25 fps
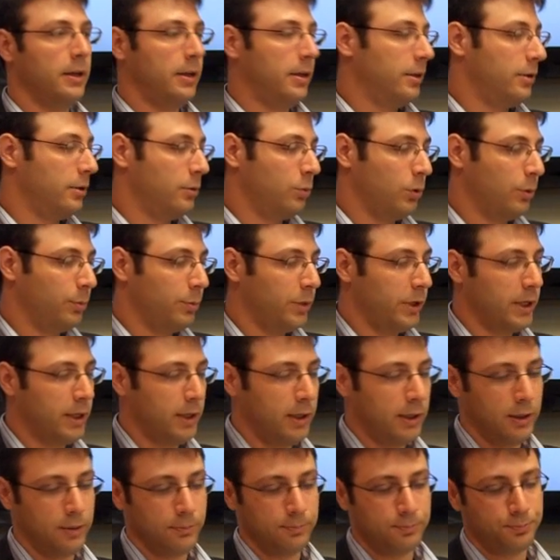and there won't be
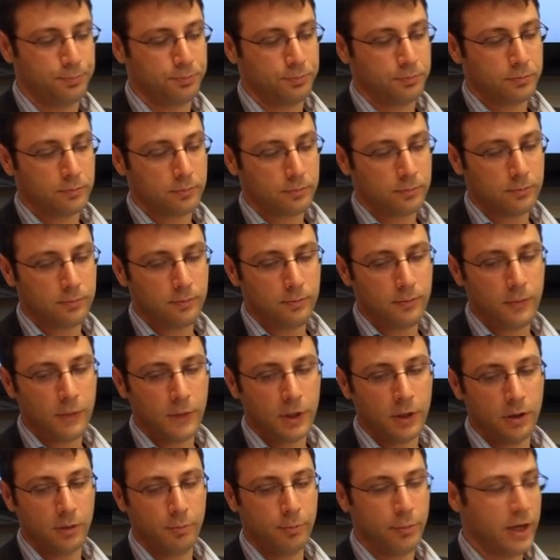any
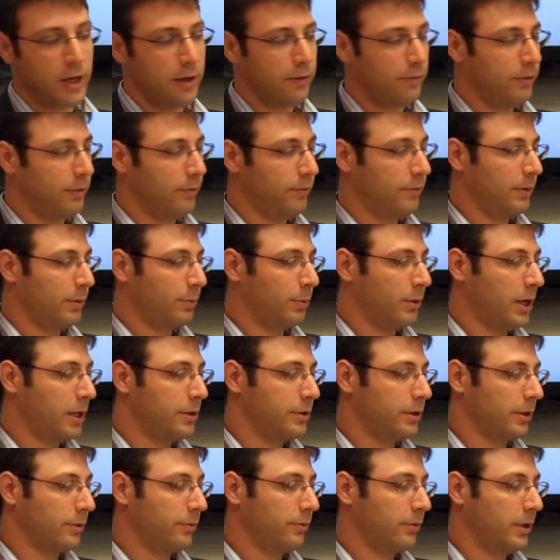benefit from the
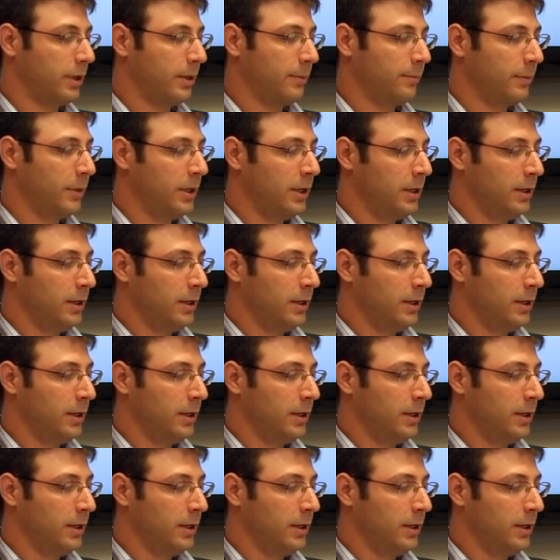project for them.